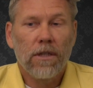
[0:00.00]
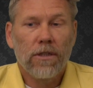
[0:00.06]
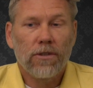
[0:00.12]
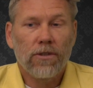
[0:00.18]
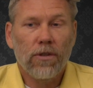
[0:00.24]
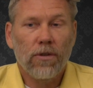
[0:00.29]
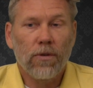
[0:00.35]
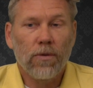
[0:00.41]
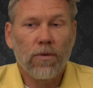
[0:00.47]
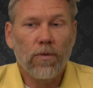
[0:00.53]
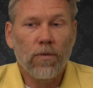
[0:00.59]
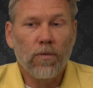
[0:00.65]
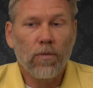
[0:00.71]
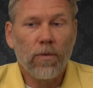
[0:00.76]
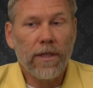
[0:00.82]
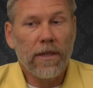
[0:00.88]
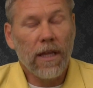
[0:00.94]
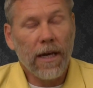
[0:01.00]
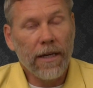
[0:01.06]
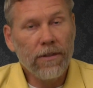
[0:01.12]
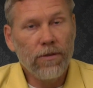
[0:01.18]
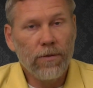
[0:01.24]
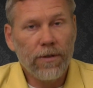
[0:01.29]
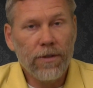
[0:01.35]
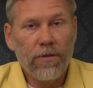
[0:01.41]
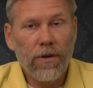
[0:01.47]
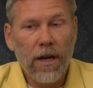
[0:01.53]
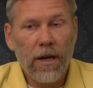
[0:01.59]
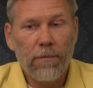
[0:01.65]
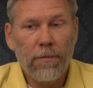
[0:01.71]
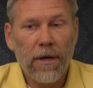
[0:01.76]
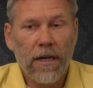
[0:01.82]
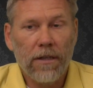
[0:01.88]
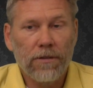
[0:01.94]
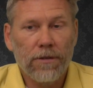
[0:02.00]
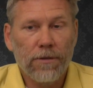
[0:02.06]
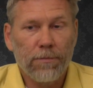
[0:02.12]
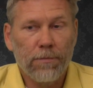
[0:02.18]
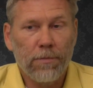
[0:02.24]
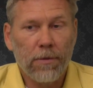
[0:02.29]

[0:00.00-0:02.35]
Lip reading: So we like doing ground mounts,